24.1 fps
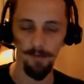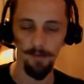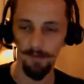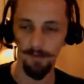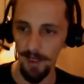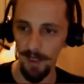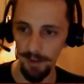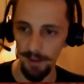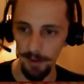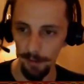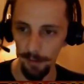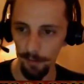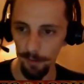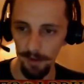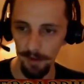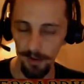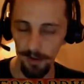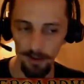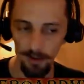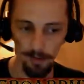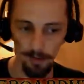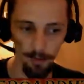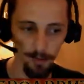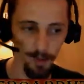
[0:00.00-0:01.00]
That's a really
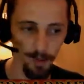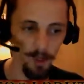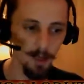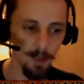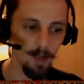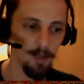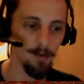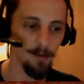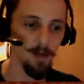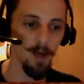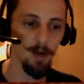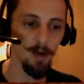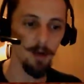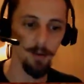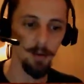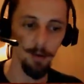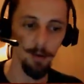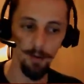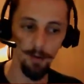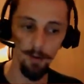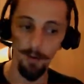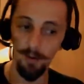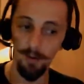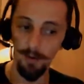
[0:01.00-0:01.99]
good play.
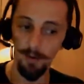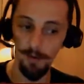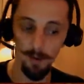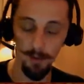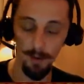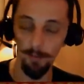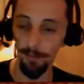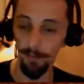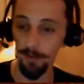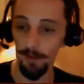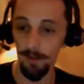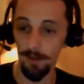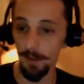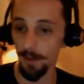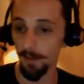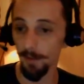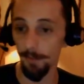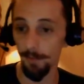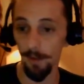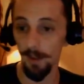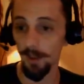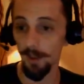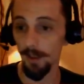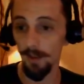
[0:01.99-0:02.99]
You could simply just
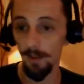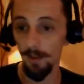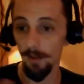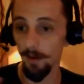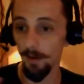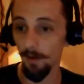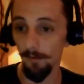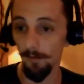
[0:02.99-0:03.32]
play,